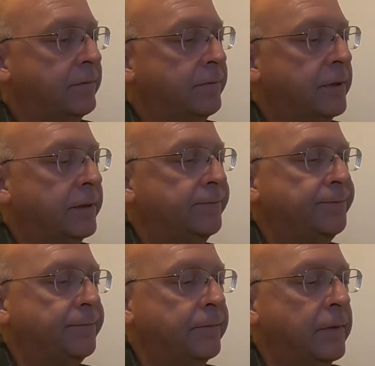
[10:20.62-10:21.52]
But
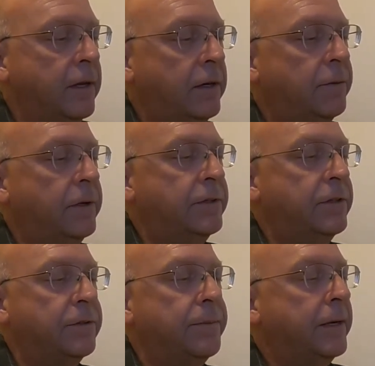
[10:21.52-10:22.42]
anyways,
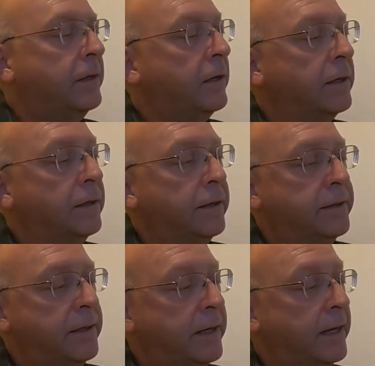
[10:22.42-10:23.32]
there's my Glock
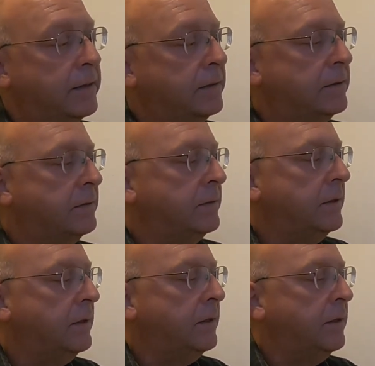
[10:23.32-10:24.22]
19x.
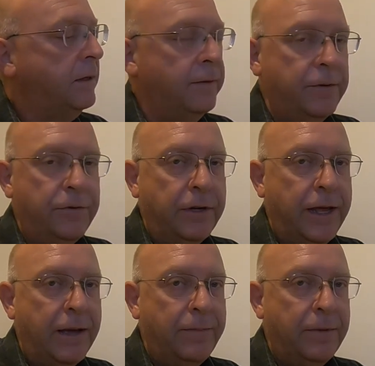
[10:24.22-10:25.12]
I've been really
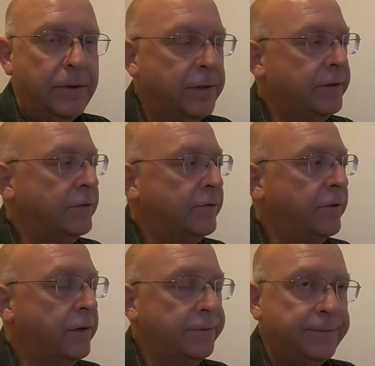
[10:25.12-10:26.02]
happy with it so
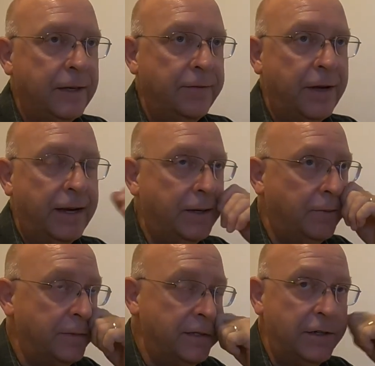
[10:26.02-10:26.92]
far. I've had
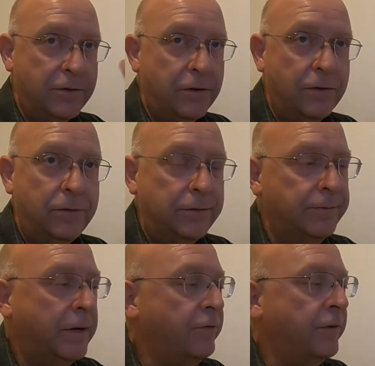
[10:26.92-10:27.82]
0
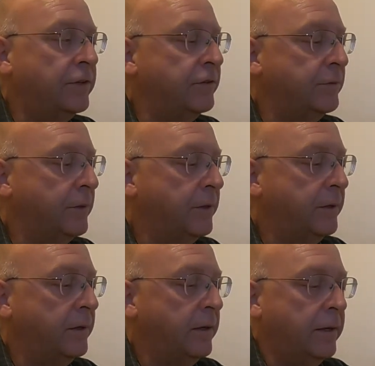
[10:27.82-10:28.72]
malfunctions with it,
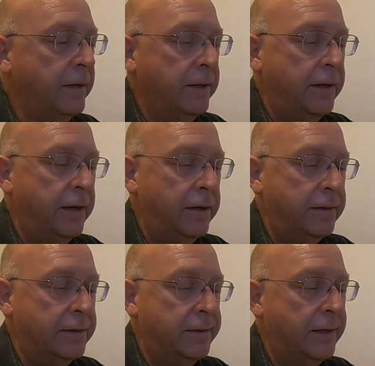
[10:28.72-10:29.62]
and
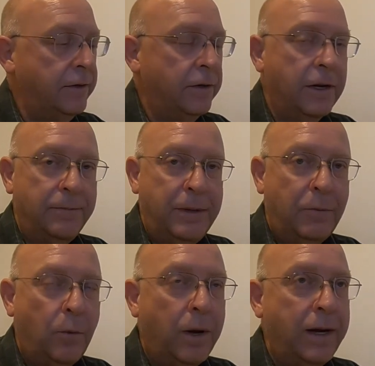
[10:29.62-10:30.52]
I know a lot of people
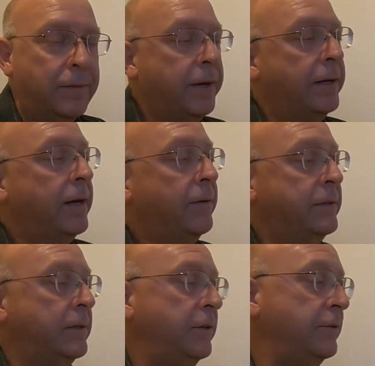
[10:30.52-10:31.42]
whine about how
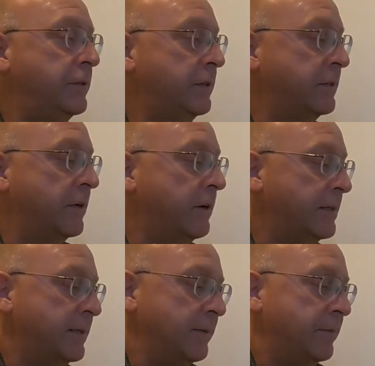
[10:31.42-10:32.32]
it's a useless
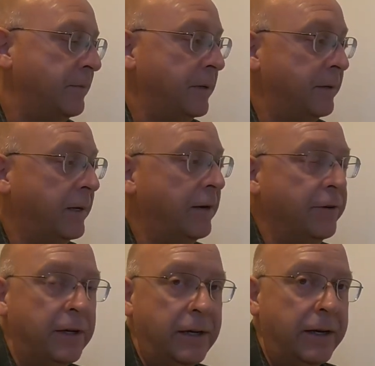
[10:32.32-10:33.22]
concept, but I
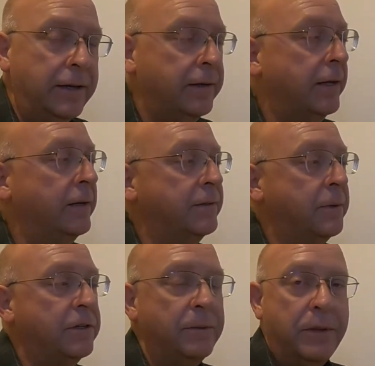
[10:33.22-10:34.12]
really like it, and
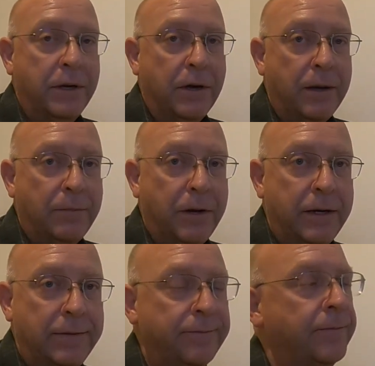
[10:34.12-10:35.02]
especially with the comp on it,